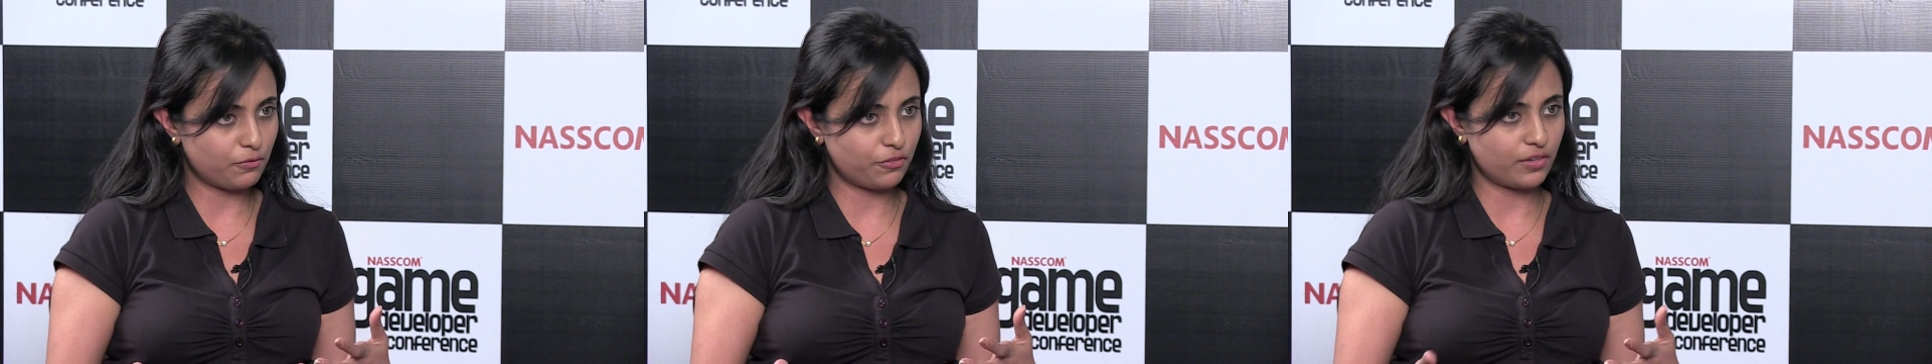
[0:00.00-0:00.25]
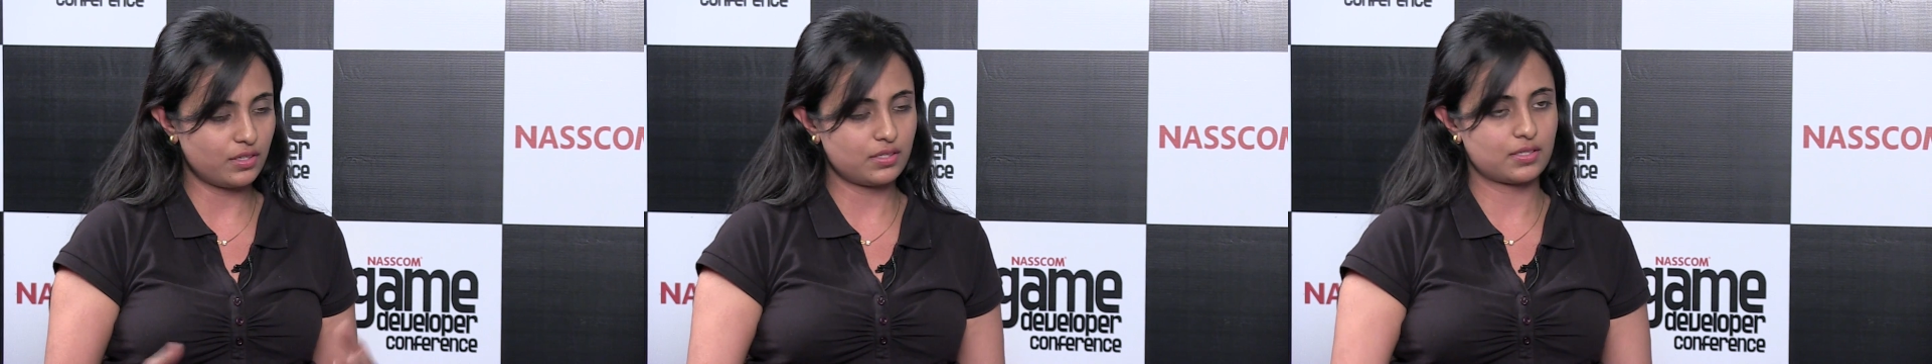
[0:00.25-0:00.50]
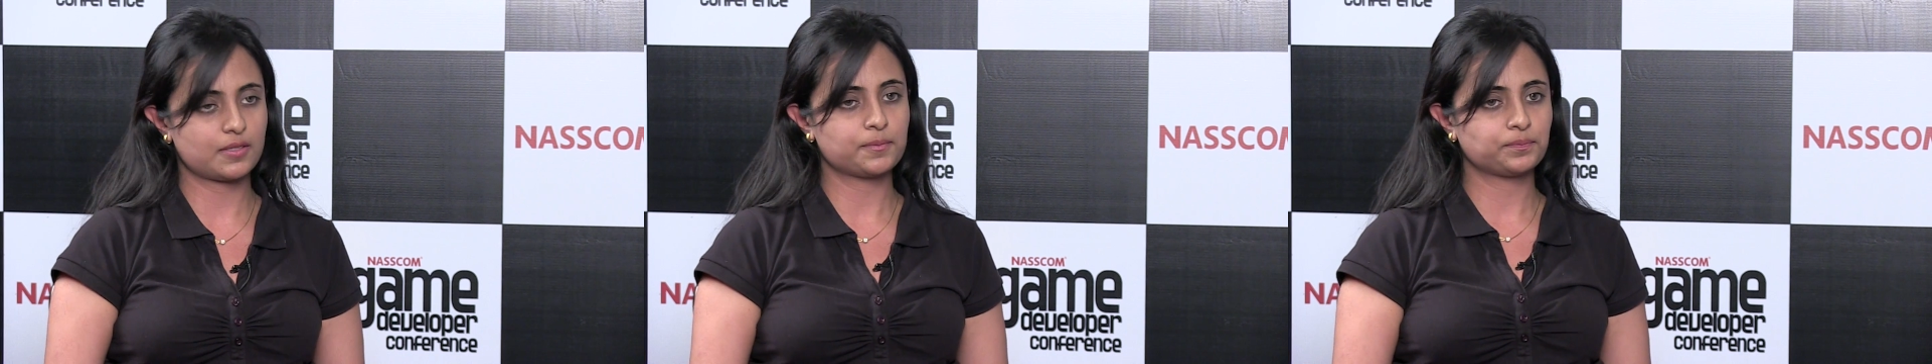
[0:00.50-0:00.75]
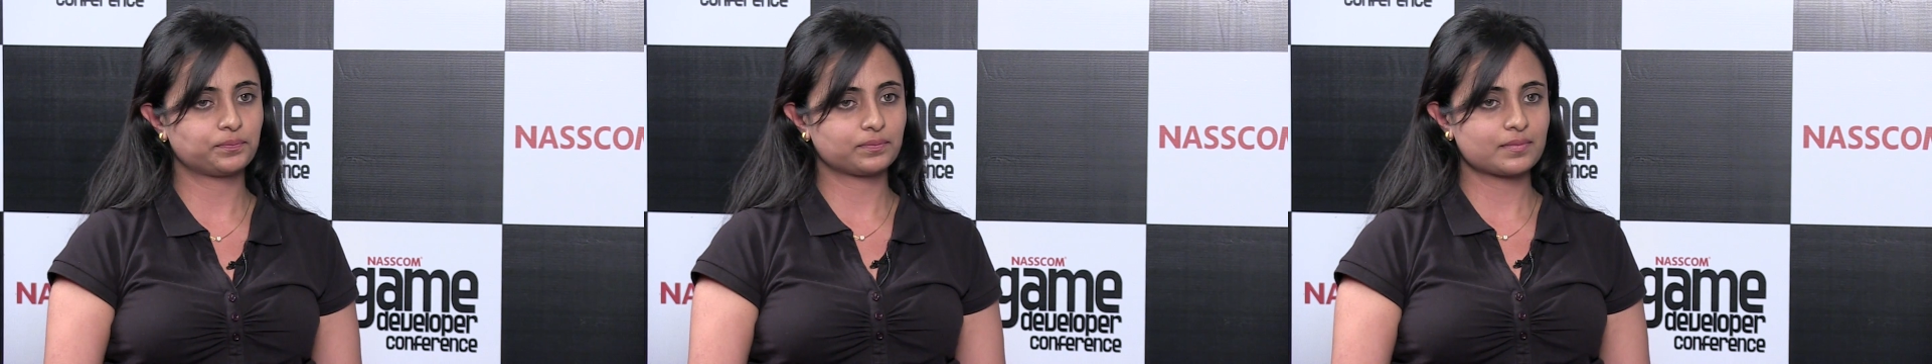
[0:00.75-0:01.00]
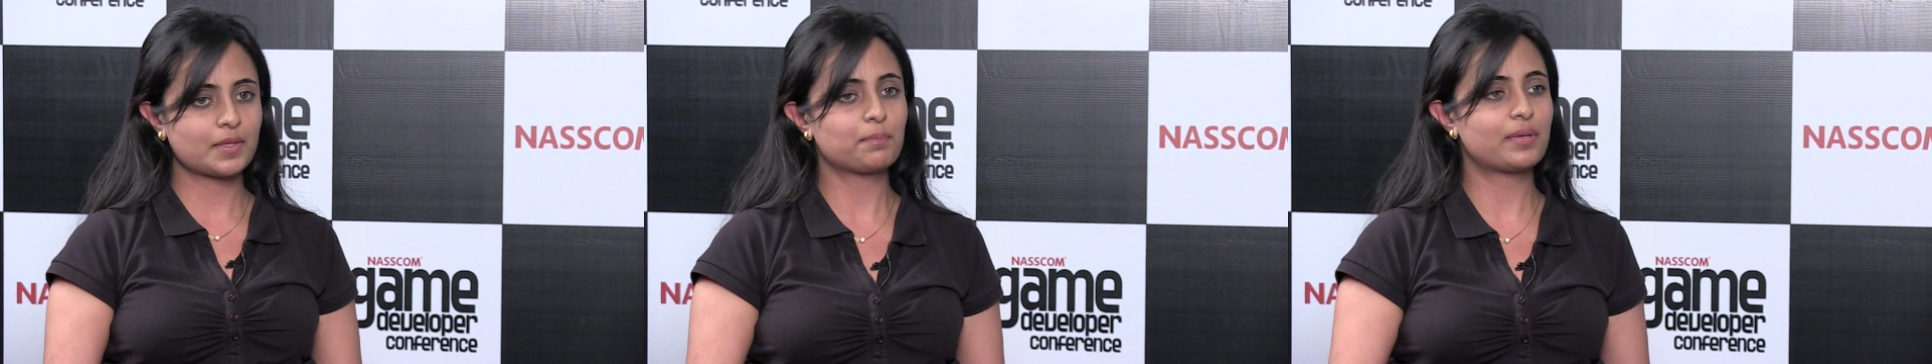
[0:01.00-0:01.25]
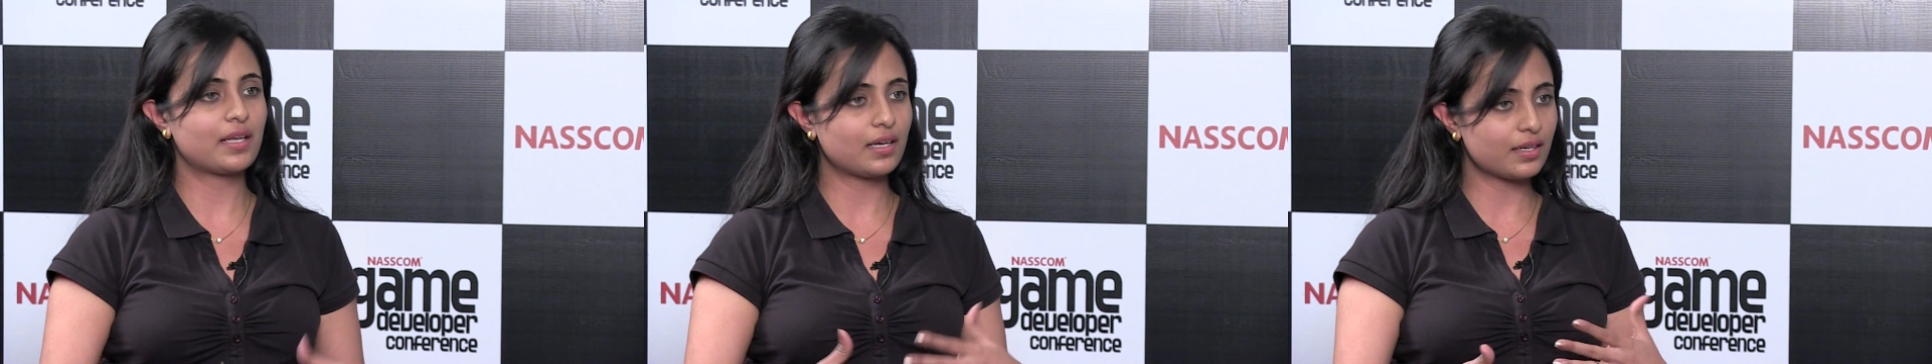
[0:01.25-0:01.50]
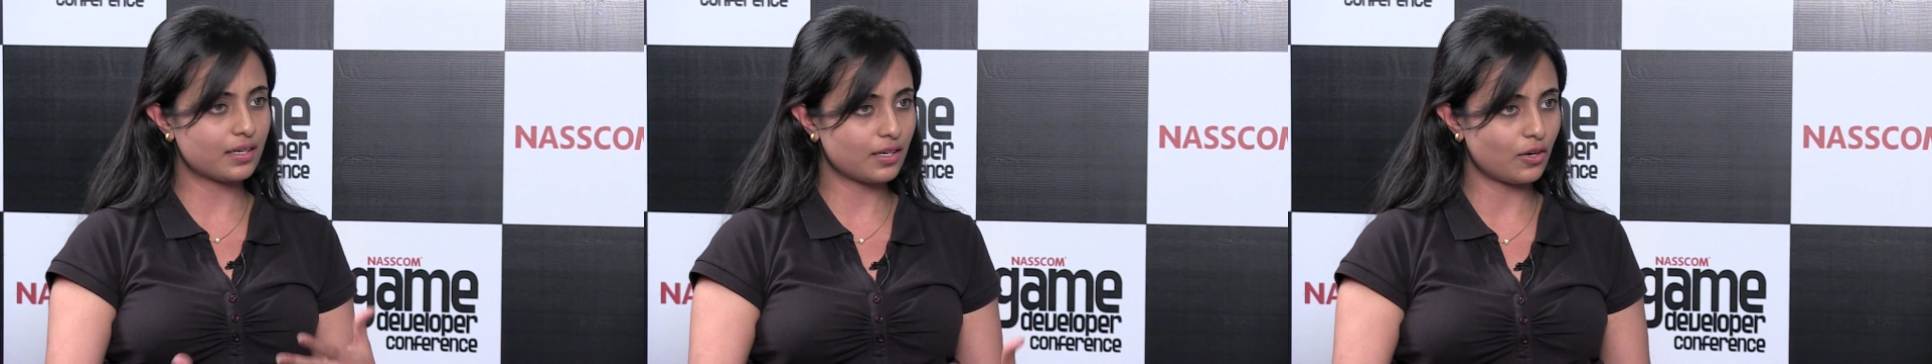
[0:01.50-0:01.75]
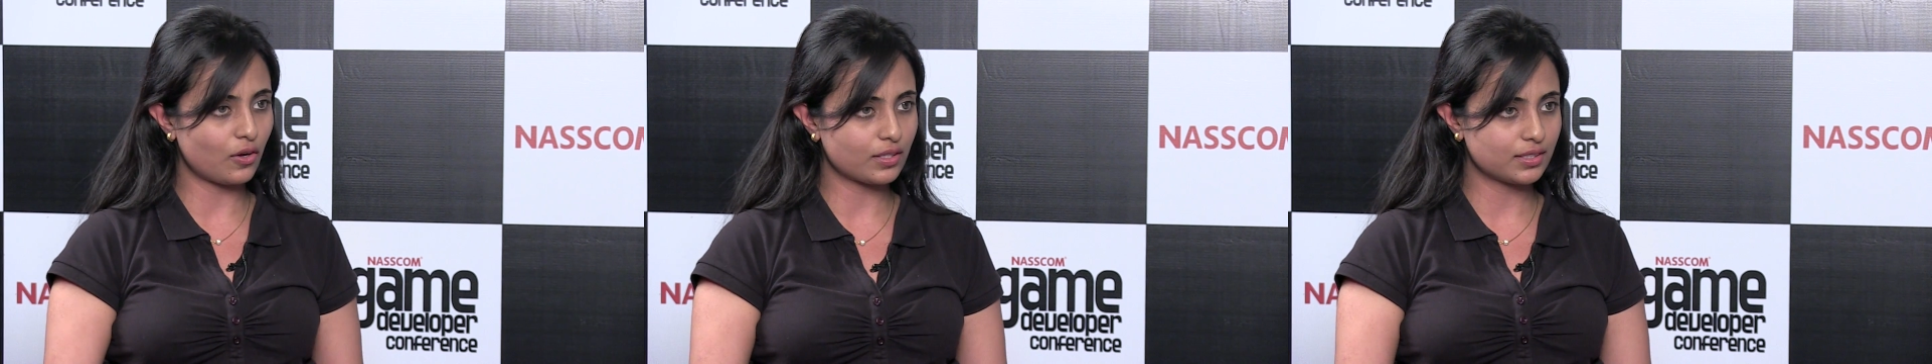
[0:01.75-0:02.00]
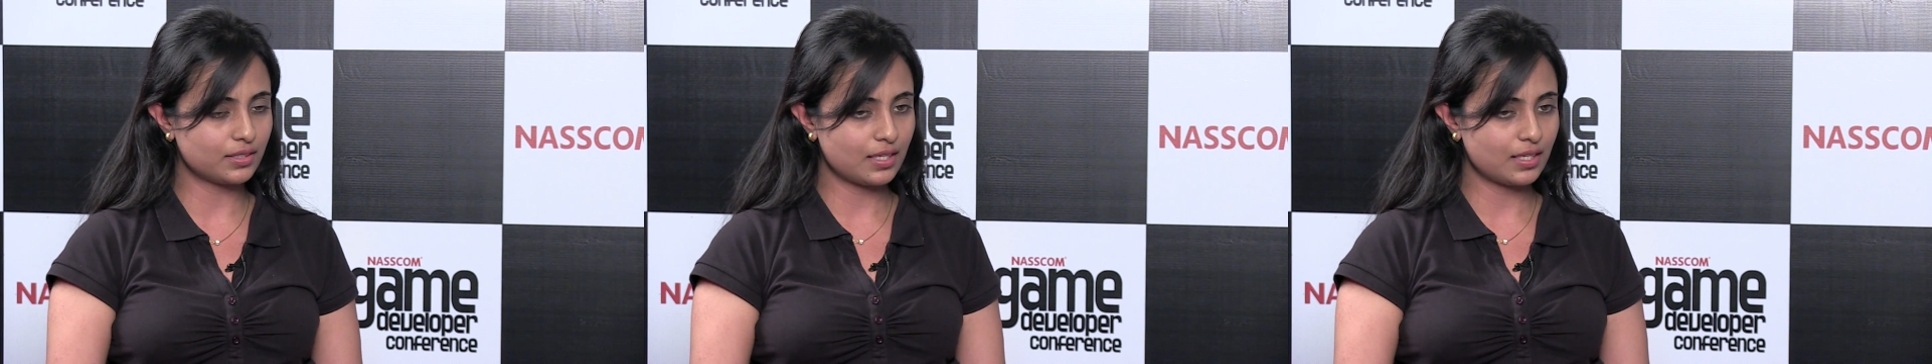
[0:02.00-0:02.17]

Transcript: first, play a little longer,